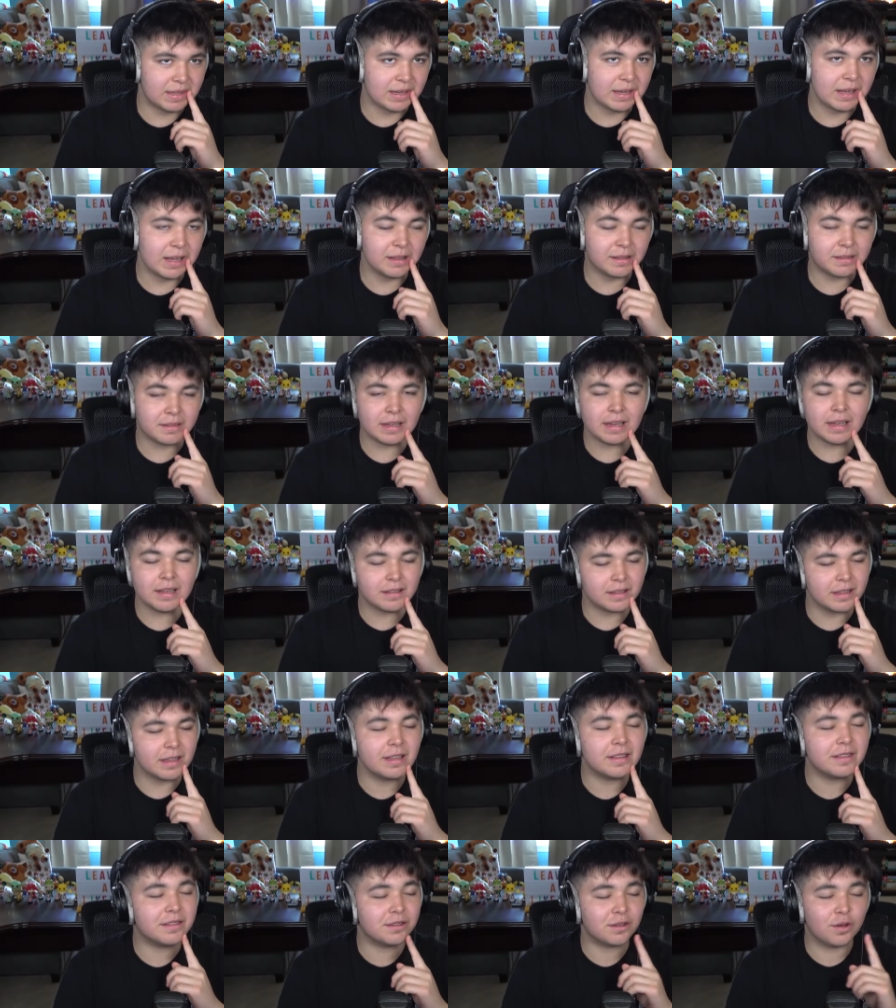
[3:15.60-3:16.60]
It's
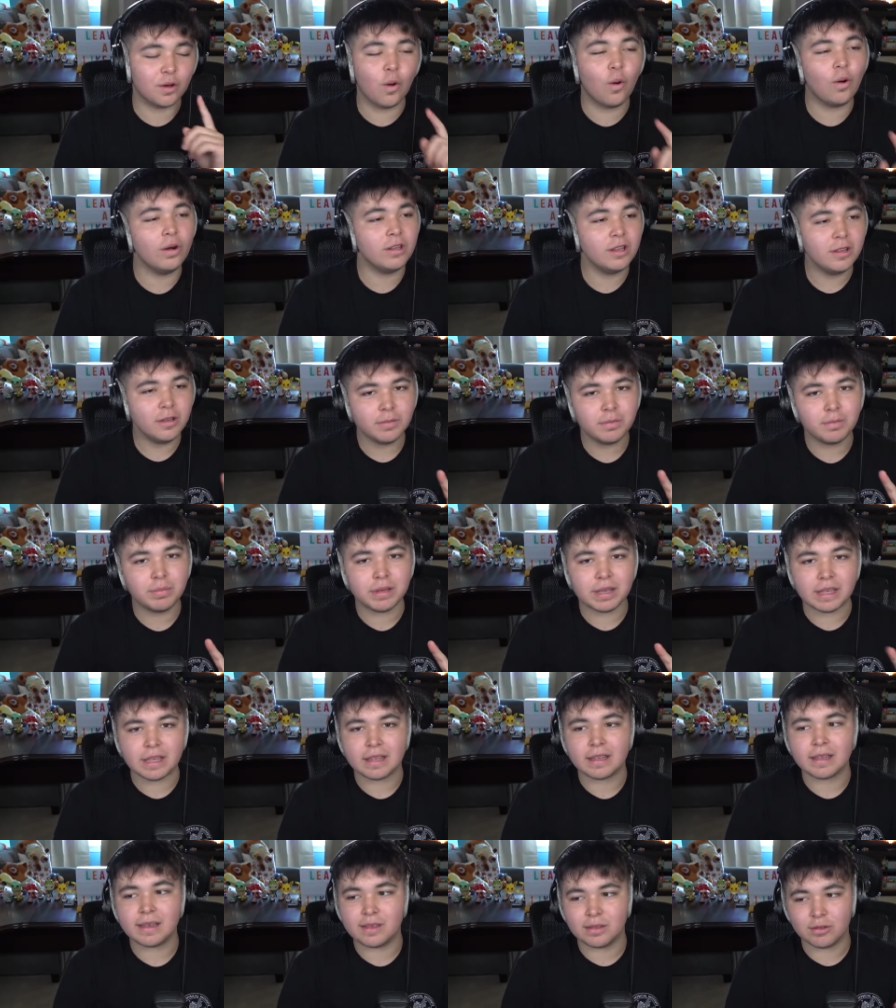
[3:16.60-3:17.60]
going to
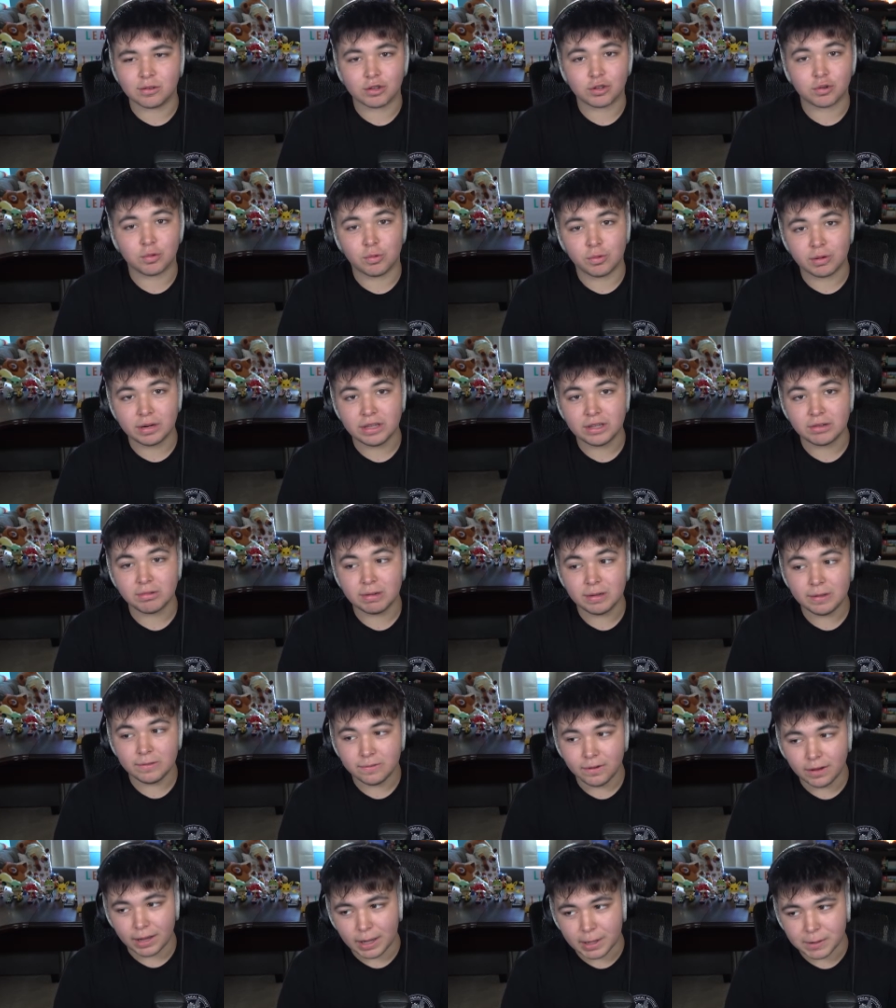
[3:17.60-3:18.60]
be either
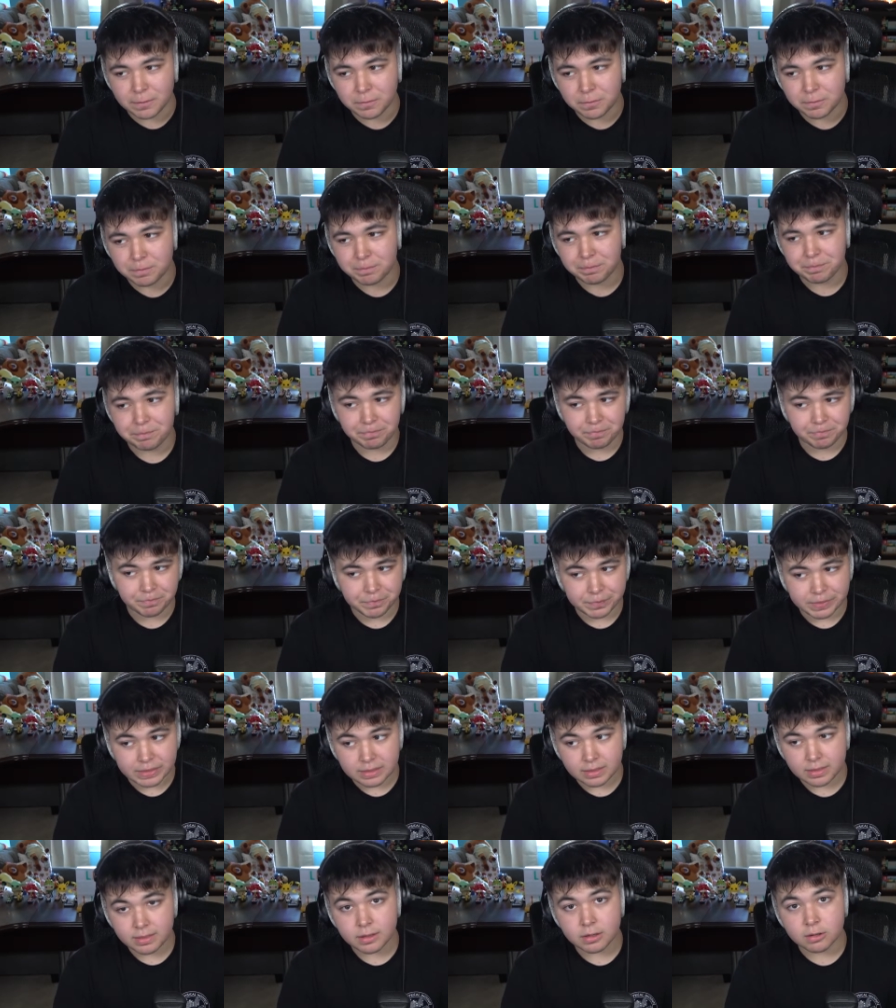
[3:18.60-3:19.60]
2025
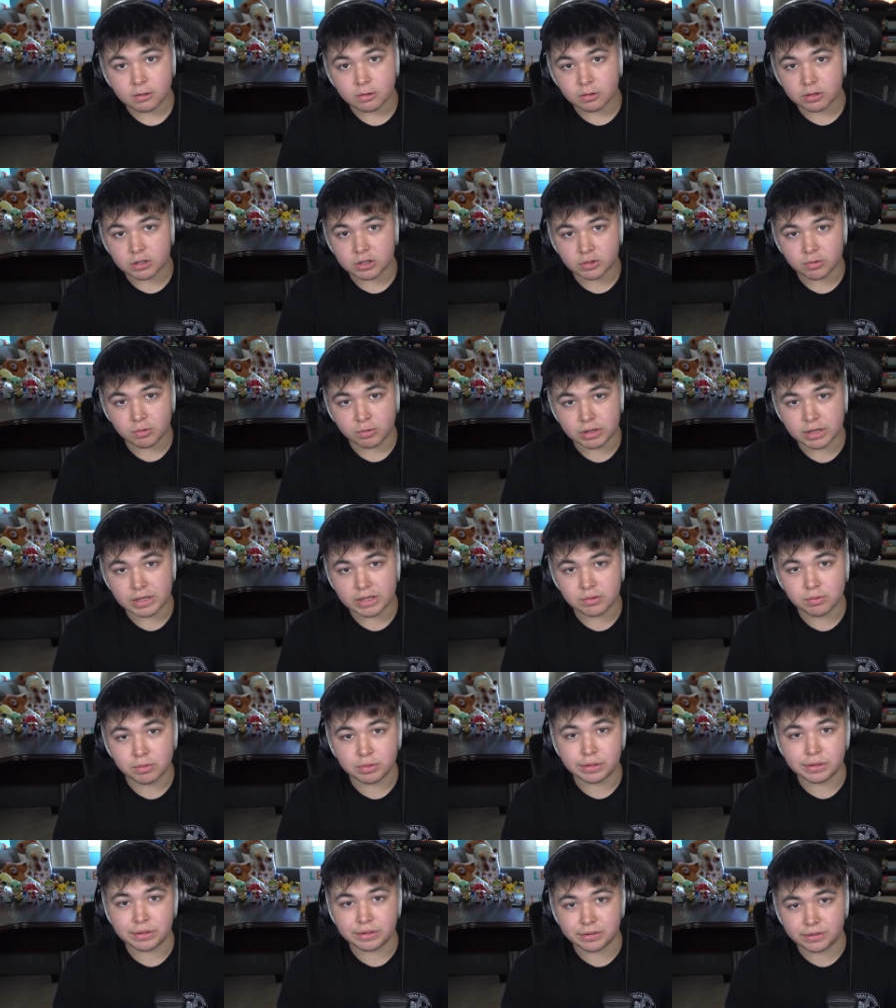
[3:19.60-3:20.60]
or
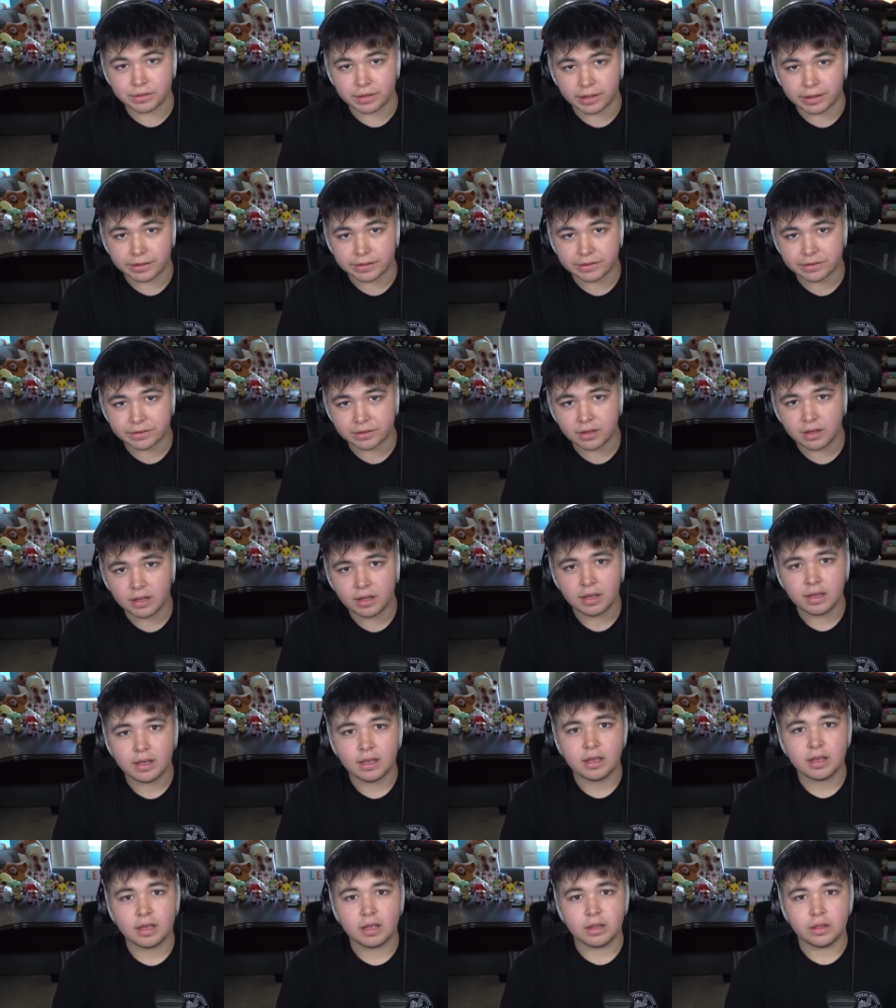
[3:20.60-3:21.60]
2026.
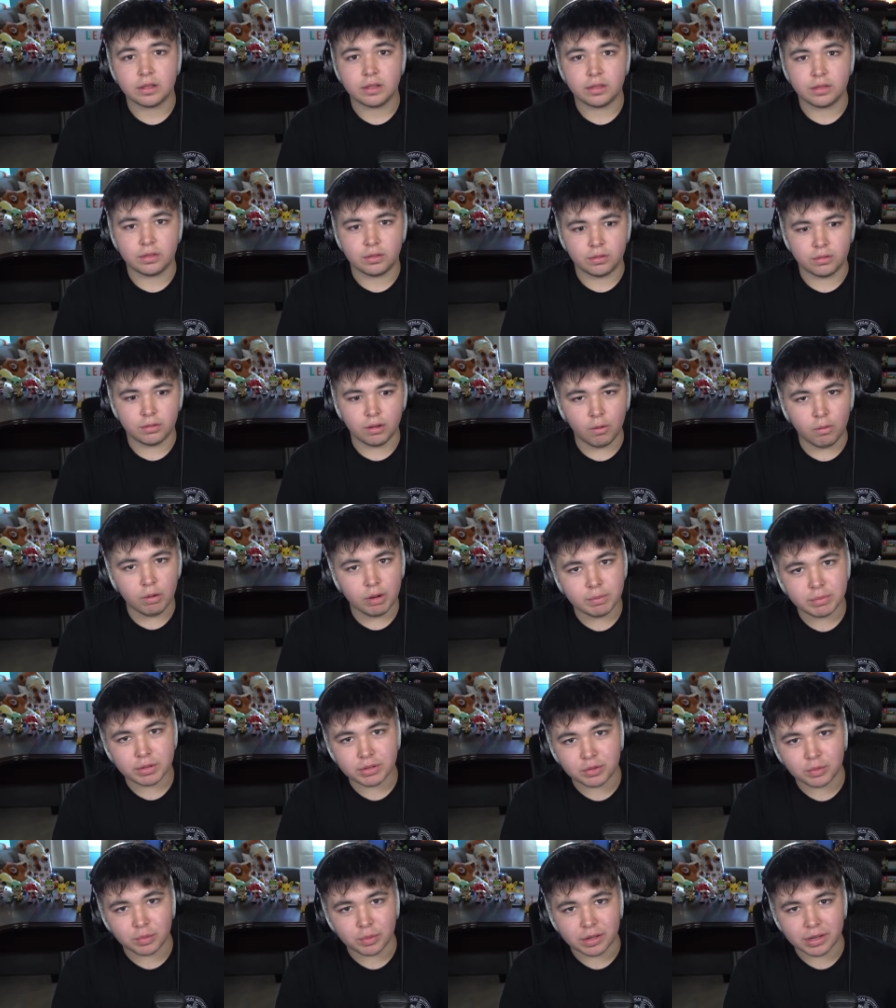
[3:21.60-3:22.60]
No in
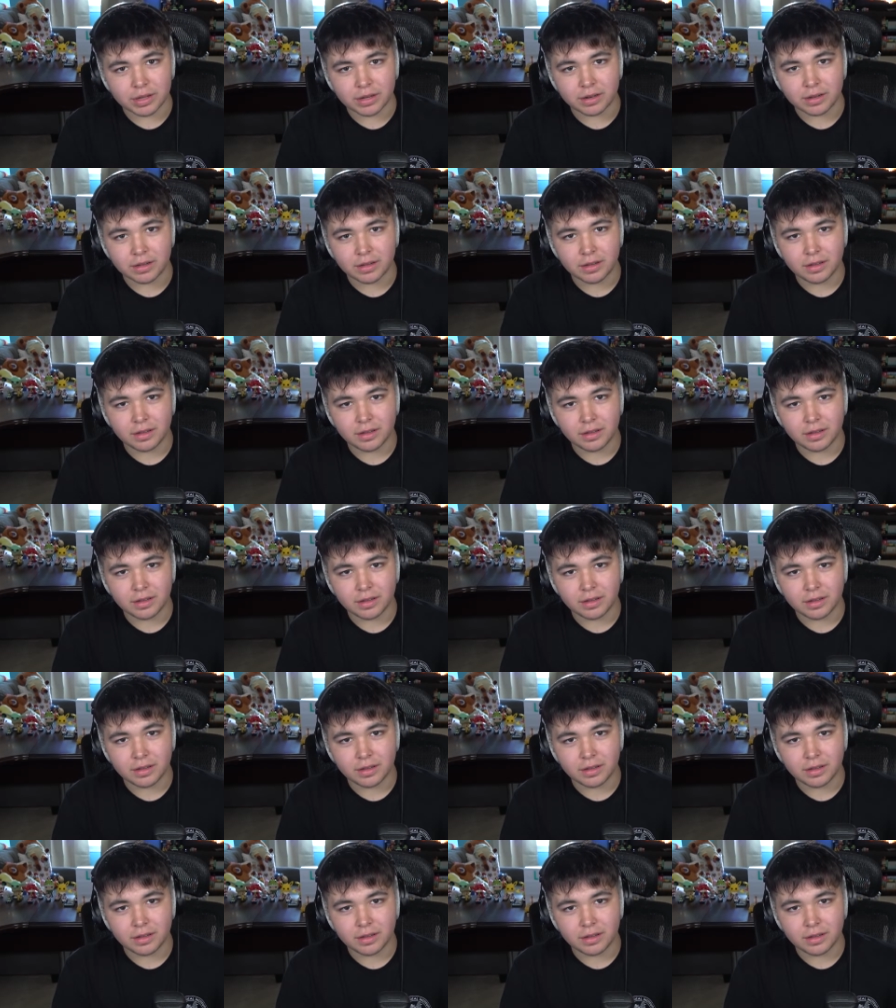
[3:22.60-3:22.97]
between.